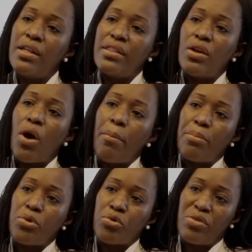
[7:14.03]
the
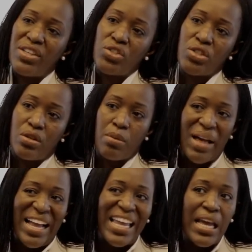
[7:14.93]
operational
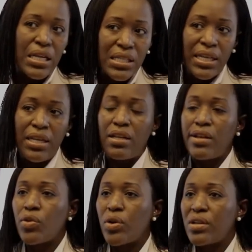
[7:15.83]
back end clean
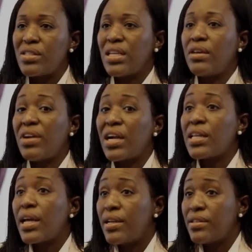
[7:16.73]
in order to give our
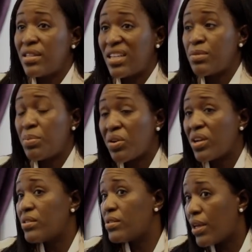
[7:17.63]
clients an experience